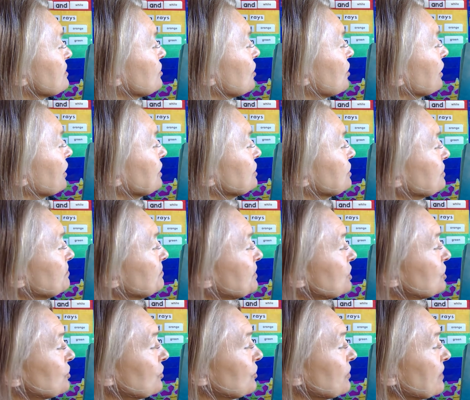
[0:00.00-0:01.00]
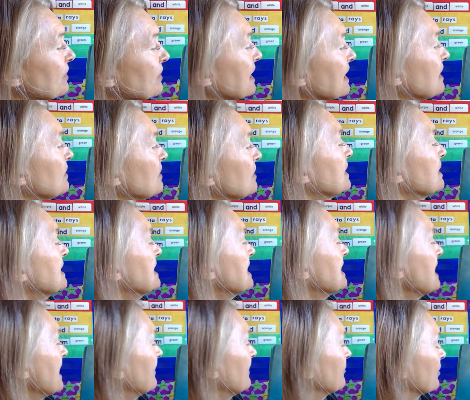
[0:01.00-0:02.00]
starting to be sure that he would
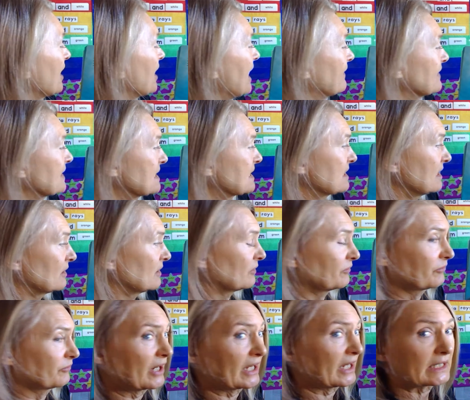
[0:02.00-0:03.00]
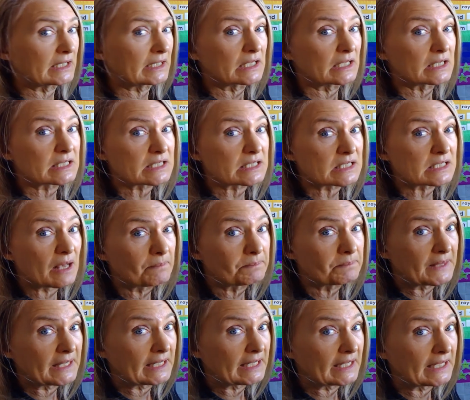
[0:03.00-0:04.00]
never have a single friend,
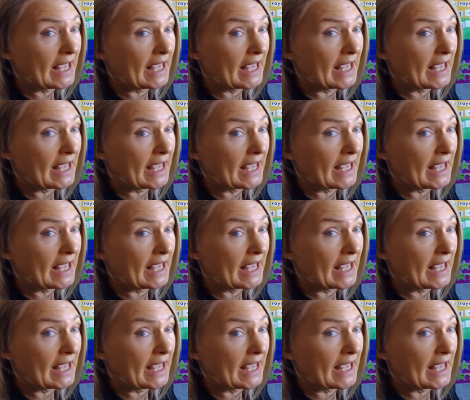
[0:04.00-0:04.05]
something